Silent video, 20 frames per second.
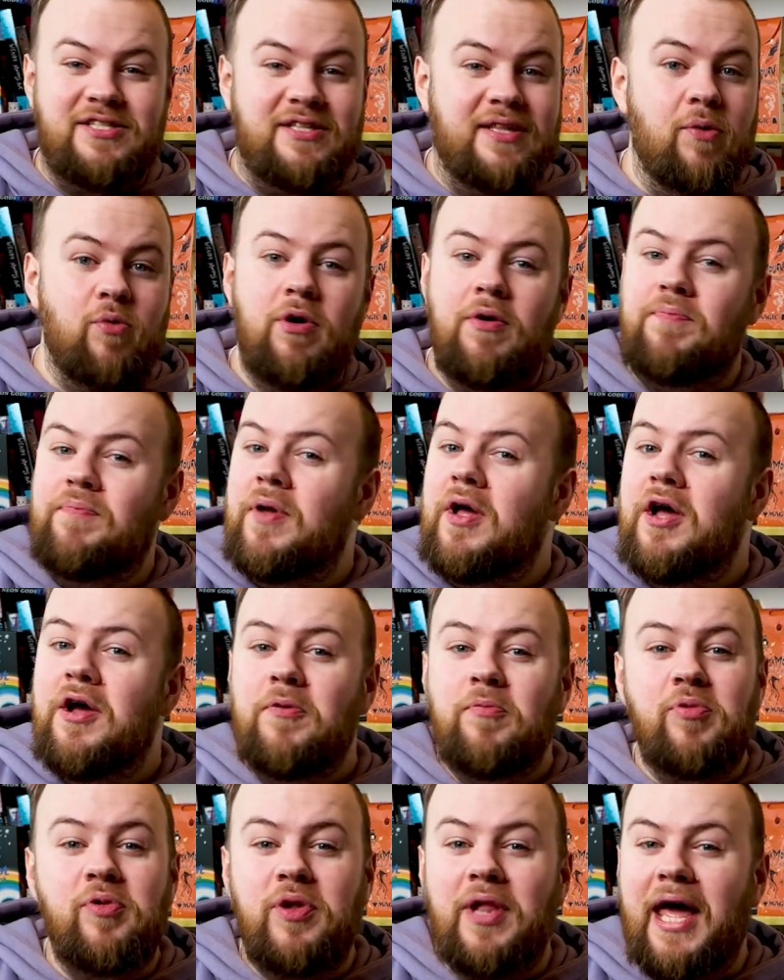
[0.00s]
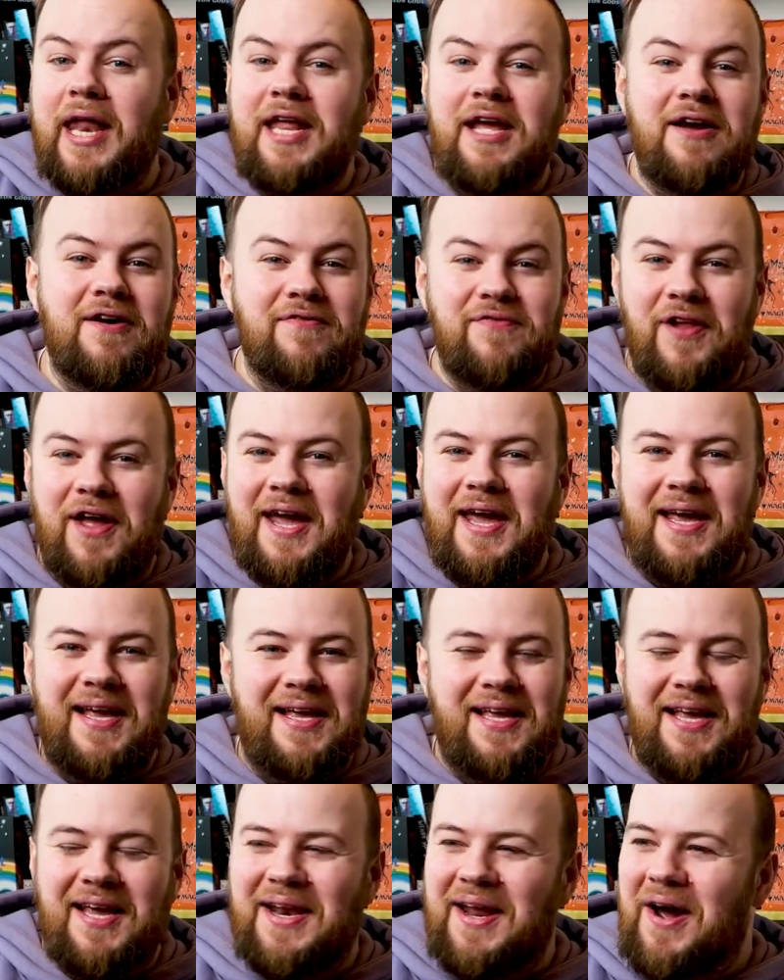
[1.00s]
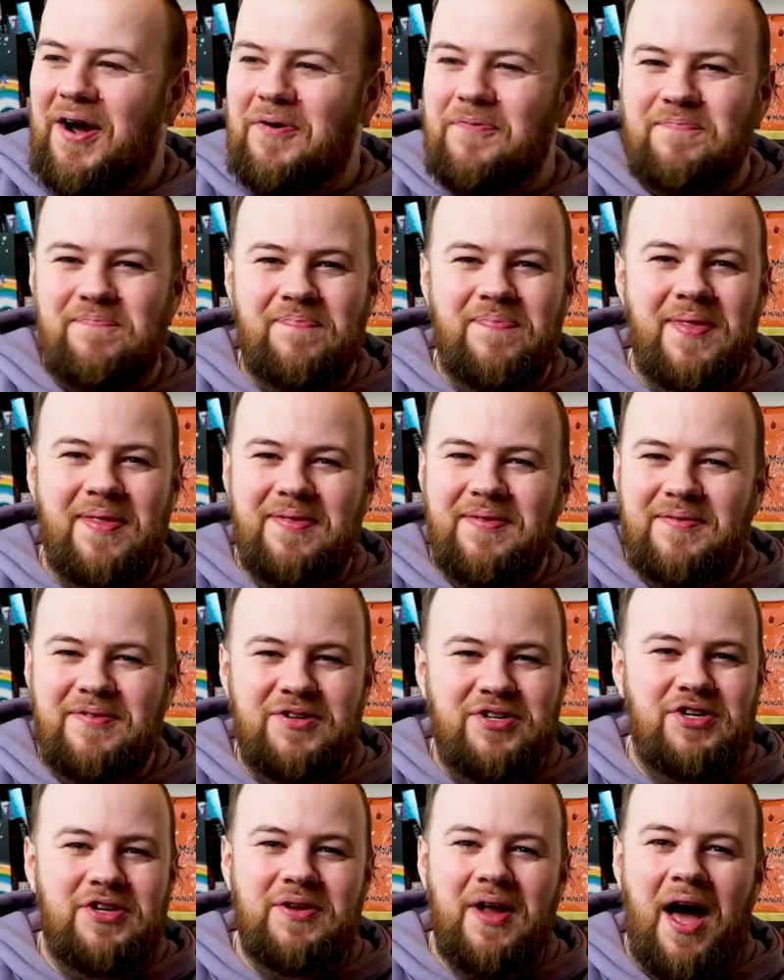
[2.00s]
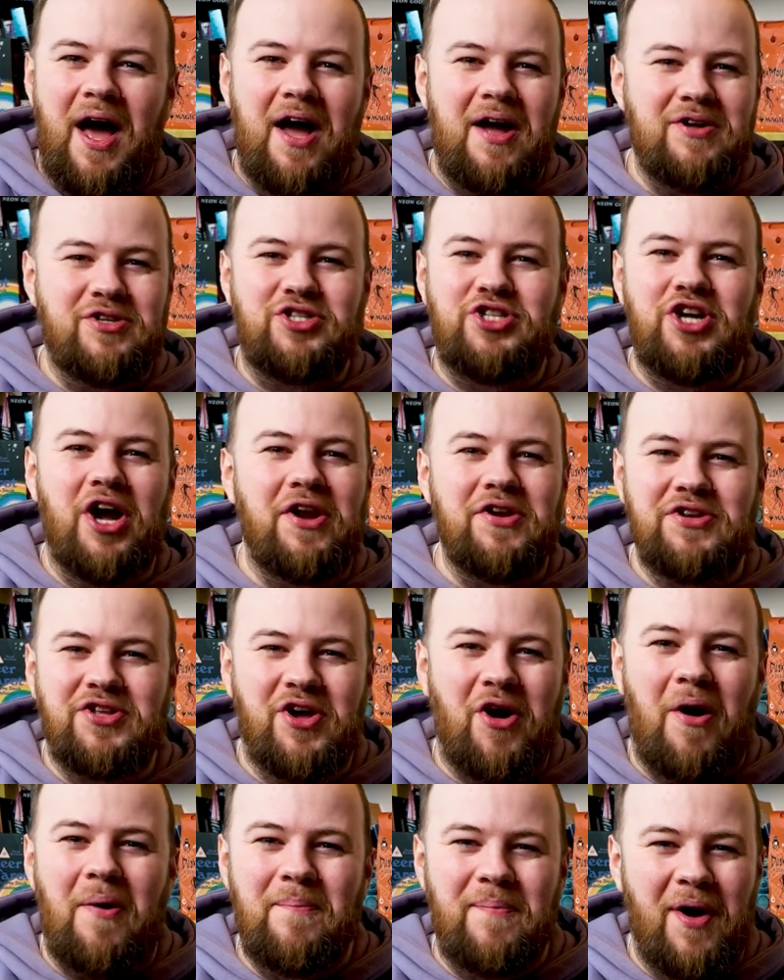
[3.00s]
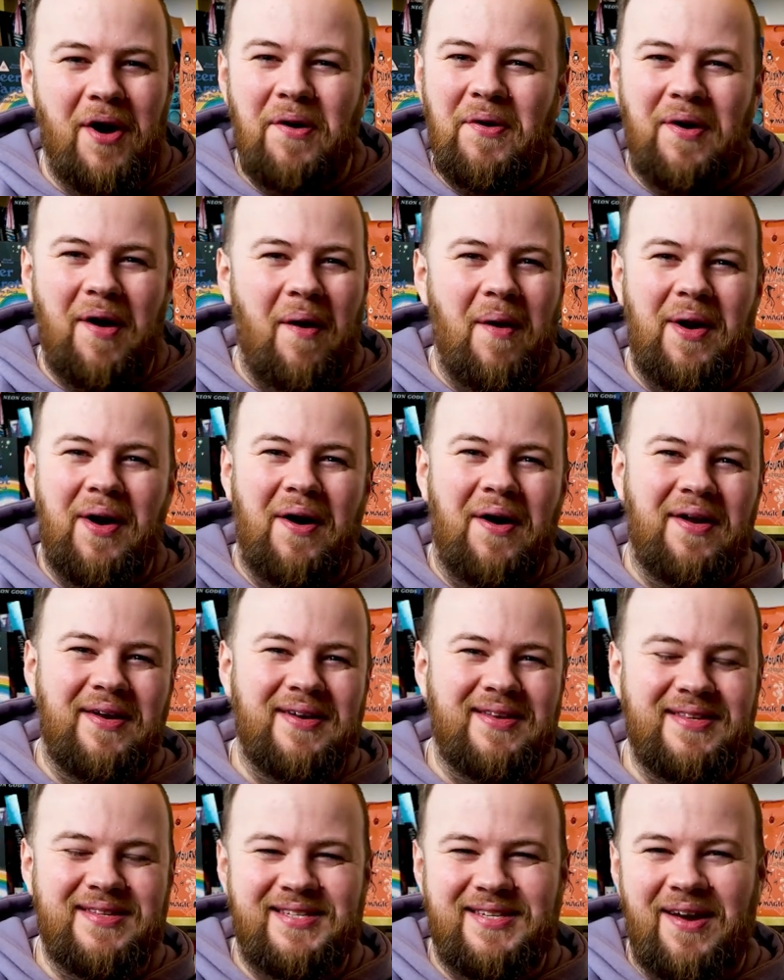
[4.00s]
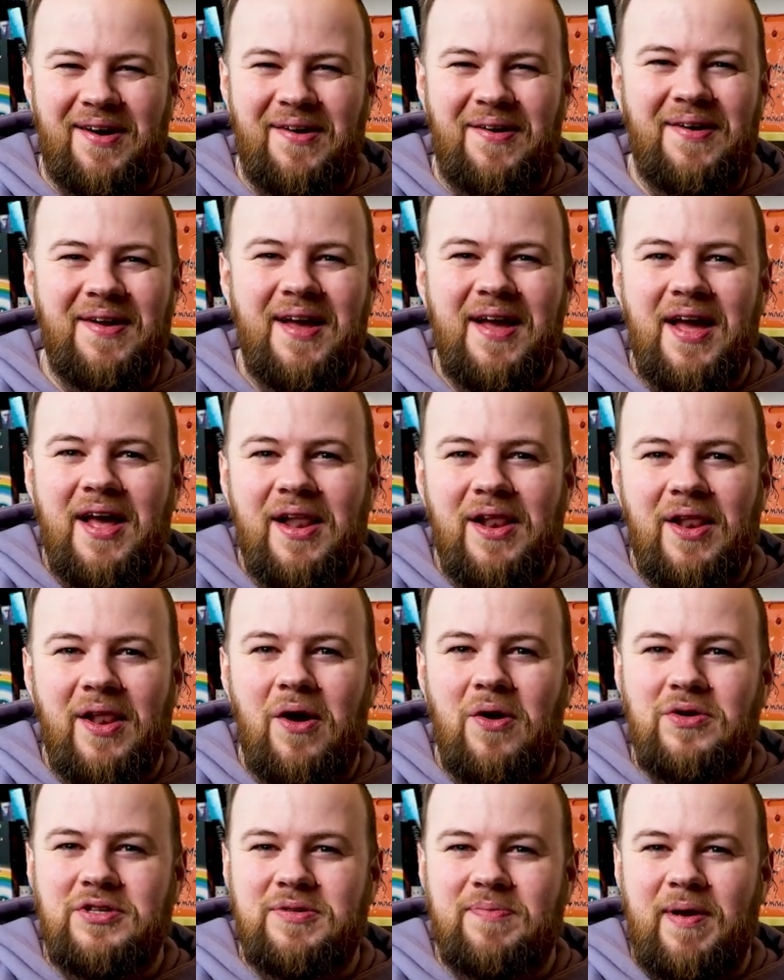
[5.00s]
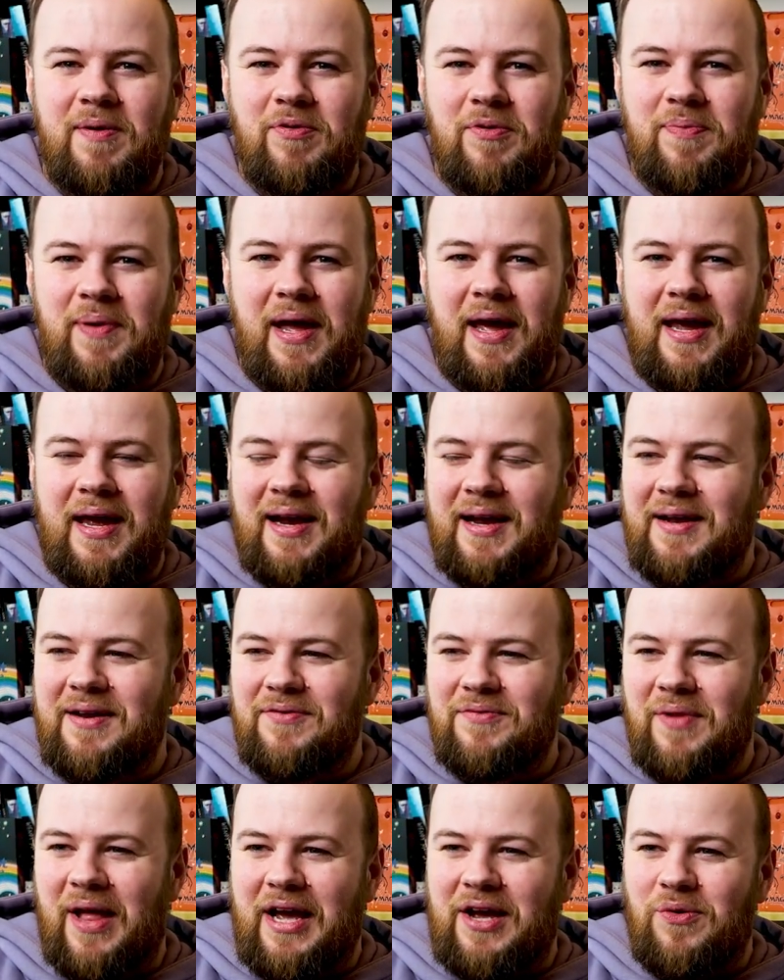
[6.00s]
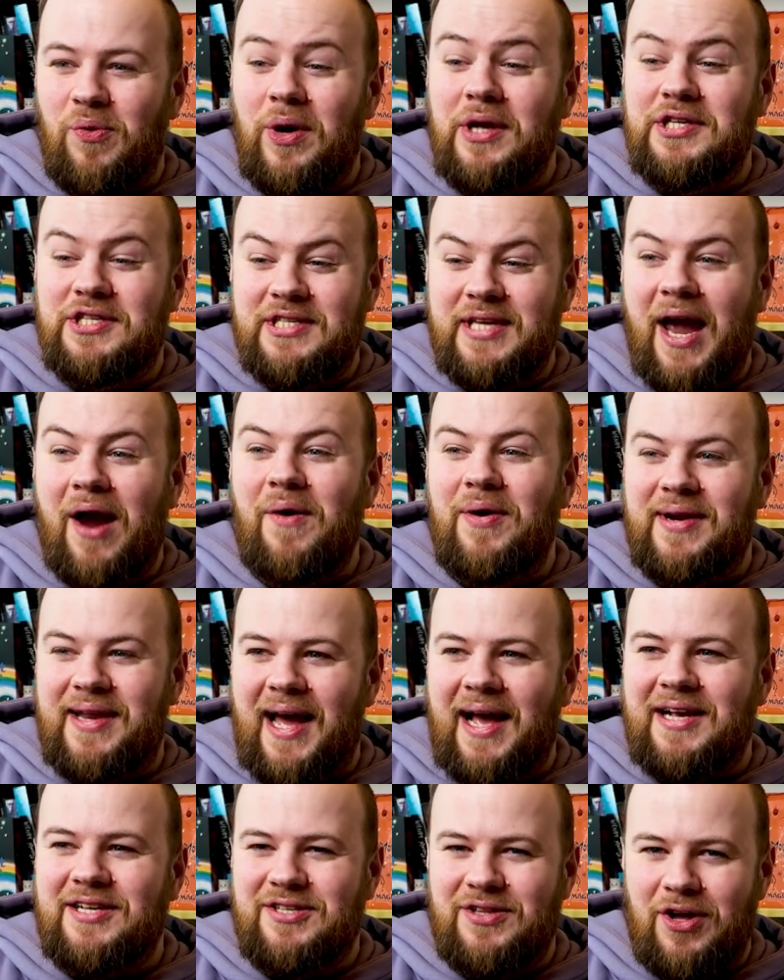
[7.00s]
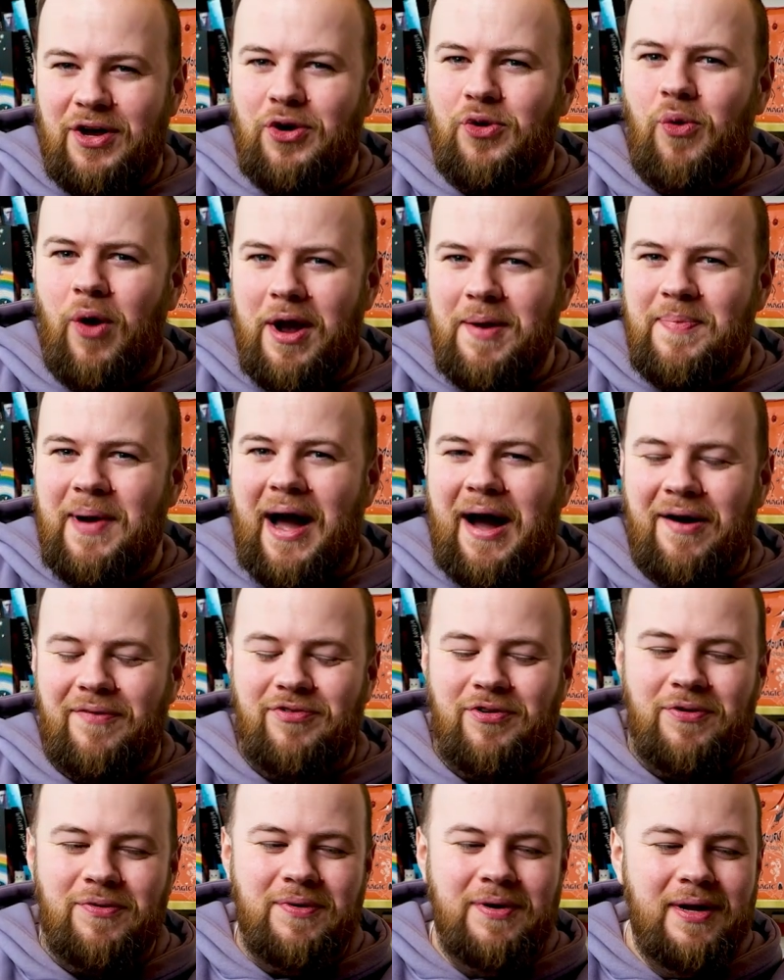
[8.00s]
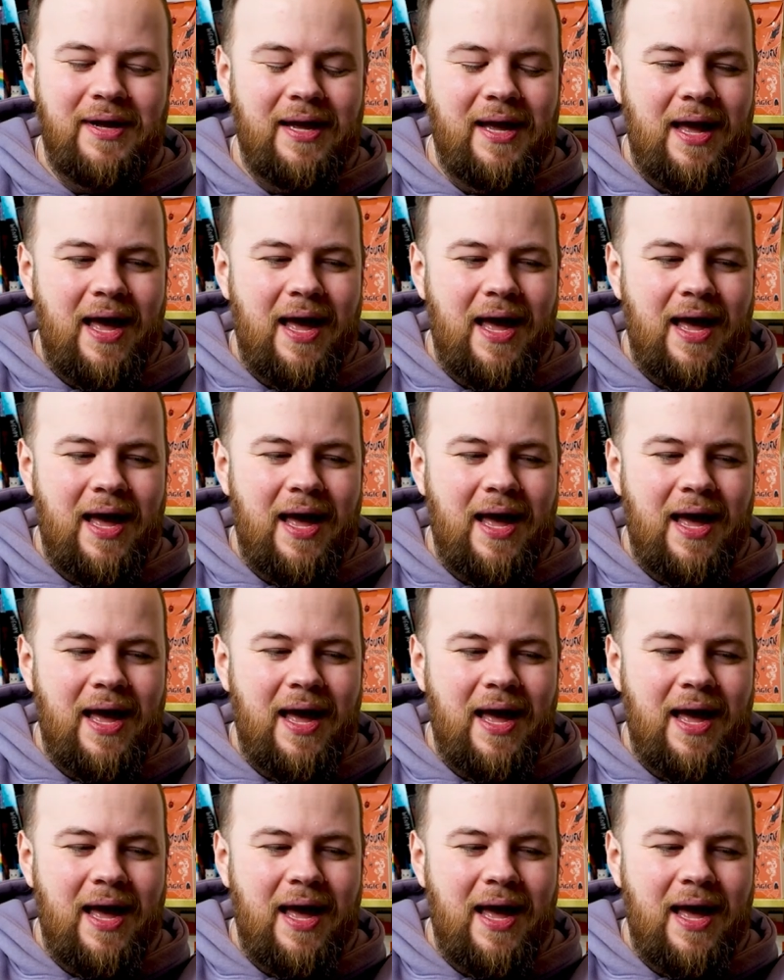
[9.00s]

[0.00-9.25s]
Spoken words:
There were plenty of like, Jund combo going on. So loads of people playing like quite scary decks that are quite powerful.